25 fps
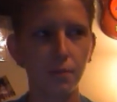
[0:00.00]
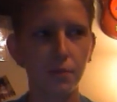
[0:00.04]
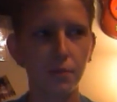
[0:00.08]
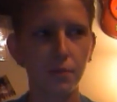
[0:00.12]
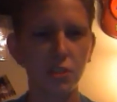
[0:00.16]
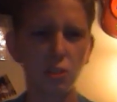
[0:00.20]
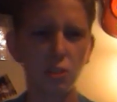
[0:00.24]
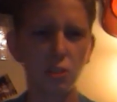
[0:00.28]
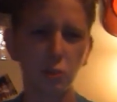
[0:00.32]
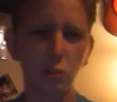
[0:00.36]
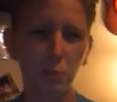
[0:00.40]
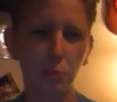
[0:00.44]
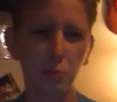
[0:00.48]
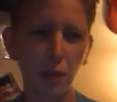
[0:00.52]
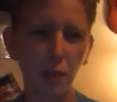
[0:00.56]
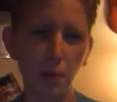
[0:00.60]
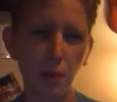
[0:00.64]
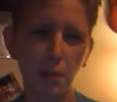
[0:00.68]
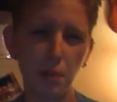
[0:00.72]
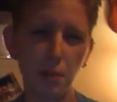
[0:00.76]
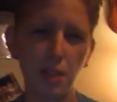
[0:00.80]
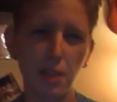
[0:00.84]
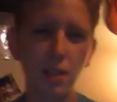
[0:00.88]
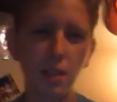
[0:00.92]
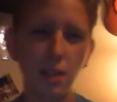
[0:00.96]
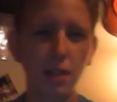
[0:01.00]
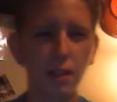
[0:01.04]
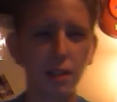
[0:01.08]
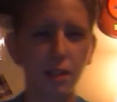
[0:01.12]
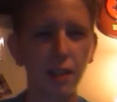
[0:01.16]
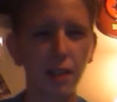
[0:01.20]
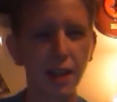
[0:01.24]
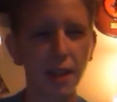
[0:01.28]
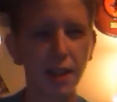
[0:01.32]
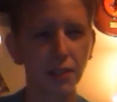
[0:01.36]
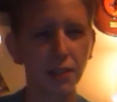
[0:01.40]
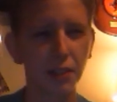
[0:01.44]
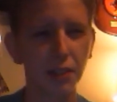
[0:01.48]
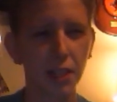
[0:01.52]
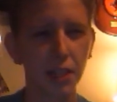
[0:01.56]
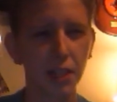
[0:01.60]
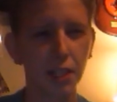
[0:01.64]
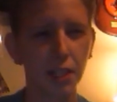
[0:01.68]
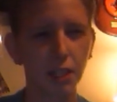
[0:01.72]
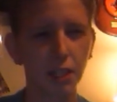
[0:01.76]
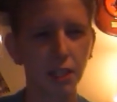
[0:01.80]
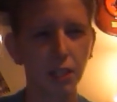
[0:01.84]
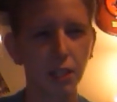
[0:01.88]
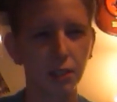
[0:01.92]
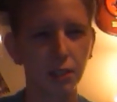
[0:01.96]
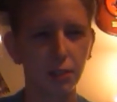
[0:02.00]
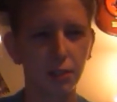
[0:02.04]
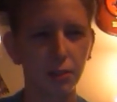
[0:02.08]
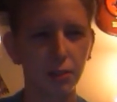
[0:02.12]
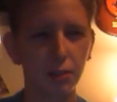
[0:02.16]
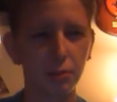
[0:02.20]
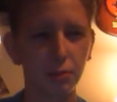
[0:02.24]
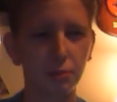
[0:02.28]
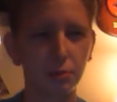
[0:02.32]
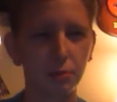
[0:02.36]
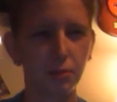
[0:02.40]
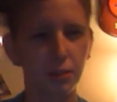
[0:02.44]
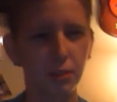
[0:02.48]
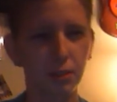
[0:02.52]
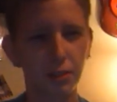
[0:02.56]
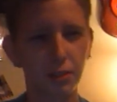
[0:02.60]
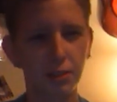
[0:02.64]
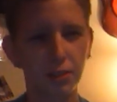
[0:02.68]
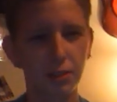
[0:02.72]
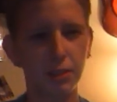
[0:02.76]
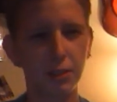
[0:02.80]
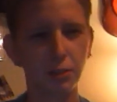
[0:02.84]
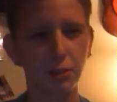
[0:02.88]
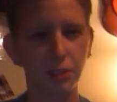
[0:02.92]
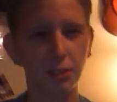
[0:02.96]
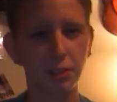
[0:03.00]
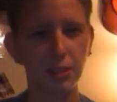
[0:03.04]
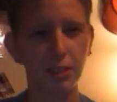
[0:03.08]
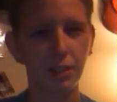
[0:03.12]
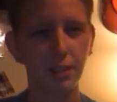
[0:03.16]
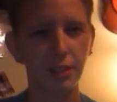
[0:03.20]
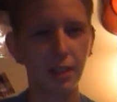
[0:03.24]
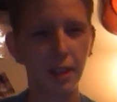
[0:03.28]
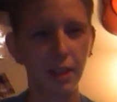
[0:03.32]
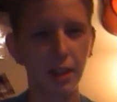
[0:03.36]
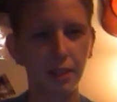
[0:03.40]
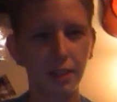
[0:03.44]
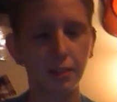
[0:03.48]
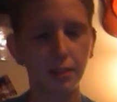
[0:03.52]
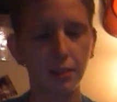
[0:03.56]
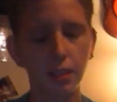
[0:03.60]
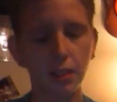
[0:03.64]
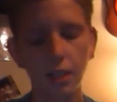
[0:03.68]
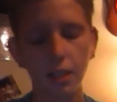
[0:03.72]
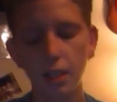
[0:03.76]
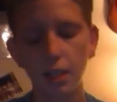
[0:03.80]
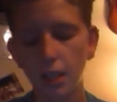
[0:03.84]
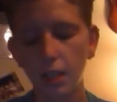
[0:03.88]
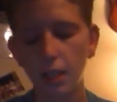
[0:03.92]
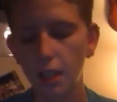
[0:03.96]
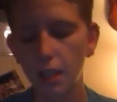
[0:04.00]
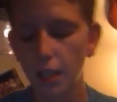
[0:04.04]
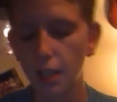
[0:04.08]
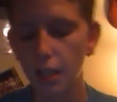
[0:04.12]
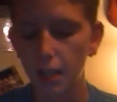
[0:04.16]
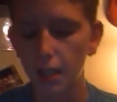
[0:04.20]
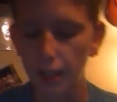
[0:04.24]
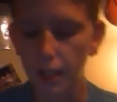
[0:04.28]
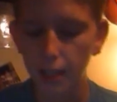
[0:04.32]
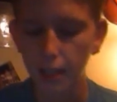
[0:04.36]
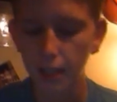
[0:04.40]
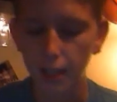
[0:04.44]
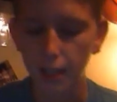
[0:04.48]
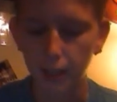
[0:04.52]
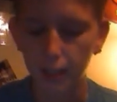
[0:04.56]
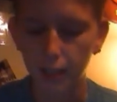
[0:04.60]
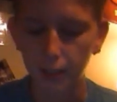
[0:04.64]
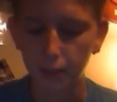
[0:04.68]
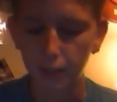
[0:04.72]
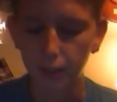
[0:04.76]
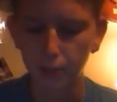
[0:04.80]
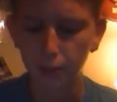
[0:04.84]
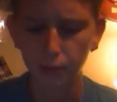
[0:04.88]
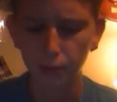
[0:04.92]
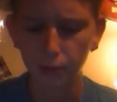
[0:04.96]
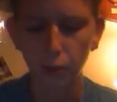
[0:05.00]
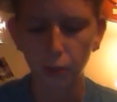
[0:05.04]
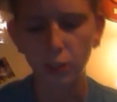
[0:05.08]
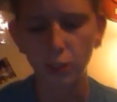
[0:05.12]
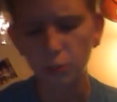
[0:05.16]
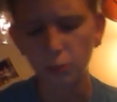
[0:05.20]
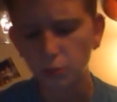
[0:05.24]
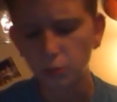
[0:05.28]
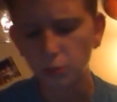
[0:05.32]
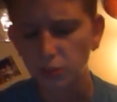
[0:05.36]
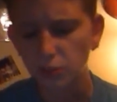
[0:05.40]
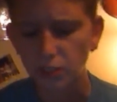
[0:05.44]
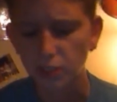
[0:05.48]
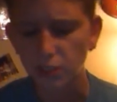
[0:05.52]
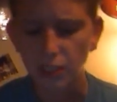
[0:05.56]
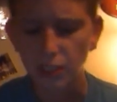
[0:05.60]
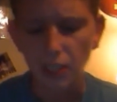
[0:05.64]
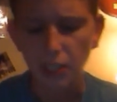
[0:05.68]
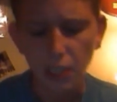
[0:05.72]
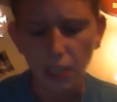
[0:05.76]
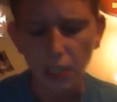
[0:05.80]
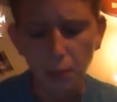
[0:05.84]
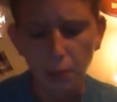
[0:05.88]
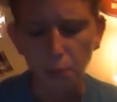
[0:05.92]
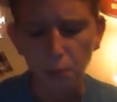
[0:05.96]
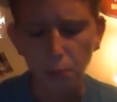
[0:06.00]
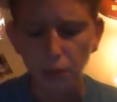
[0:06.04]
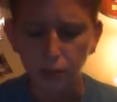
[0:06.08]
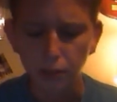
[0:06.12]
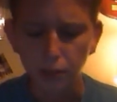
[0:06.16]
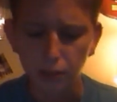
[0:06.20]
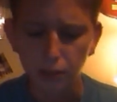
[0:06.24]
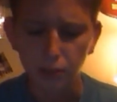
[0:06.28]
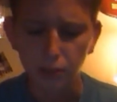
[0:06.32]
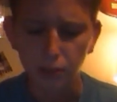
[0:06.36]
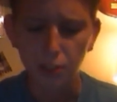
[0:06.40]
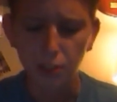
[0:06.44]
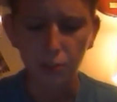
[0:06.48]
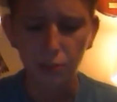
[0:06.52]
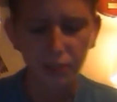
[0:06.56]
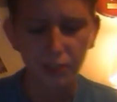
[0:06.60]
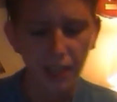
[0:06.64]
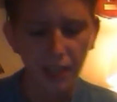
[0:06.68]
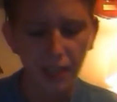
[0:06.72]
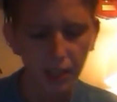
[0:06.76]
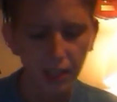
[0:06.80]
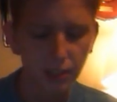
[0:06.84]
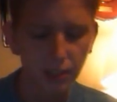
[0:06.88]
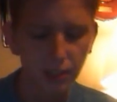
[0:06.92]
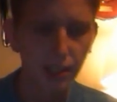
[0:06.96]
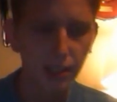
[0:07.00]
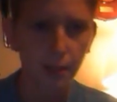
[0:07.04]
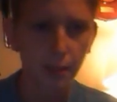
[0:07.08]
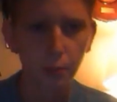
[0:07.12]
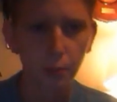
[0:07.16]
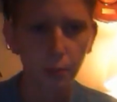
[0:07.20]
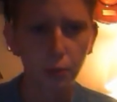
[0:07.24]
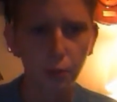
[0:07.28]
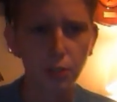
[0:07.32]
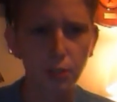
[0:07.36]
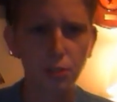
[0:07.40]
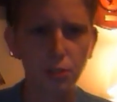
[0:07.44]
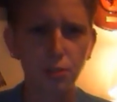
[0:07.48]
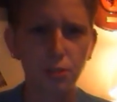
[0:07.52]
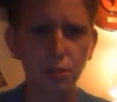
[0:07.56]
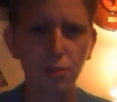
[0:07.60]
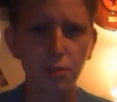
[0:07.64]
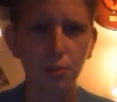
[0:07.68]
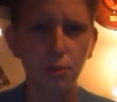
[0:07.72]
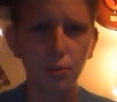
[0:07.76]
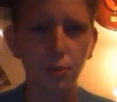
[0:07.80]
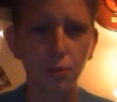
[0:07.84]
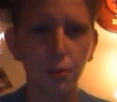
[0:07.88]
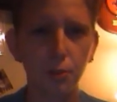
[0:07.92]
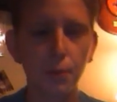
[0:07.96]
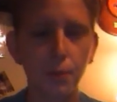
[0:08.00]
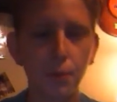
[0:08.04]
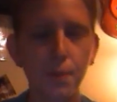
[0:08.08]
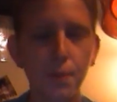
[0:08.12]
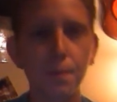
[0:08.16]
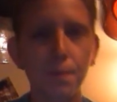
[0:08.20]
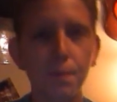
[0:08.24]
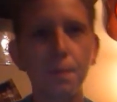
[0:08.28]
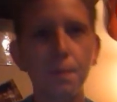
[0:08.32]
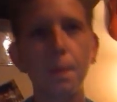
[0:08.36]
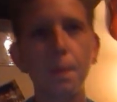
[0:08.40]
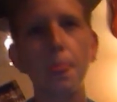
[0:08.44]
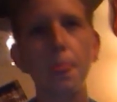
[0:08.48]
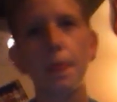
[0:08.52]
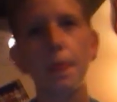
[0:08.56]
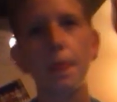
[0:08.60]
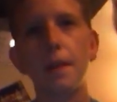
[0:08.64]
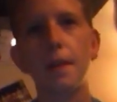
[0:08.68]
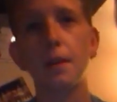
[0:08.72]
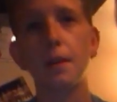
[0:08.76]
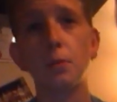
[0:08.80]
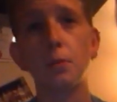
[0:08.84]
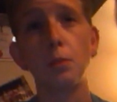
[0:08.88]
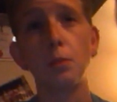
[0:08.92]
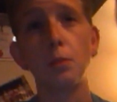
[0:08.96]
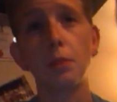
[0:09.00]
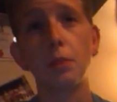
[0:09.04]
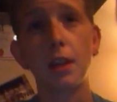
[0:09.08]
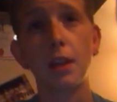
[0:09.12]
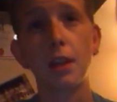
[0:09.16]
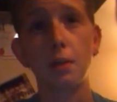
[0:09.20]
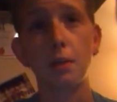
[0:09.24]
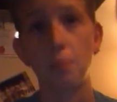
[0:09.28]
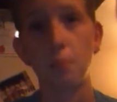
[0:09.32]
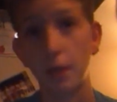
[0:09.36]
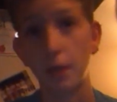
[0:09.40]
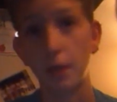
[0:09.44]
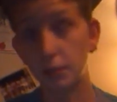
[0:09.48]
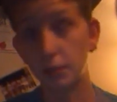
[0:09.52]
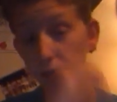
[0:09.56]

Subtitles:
she was preppy yet athletic, the tilty kind. And her voice was deep, and she was kind of tomboyish too. And we became best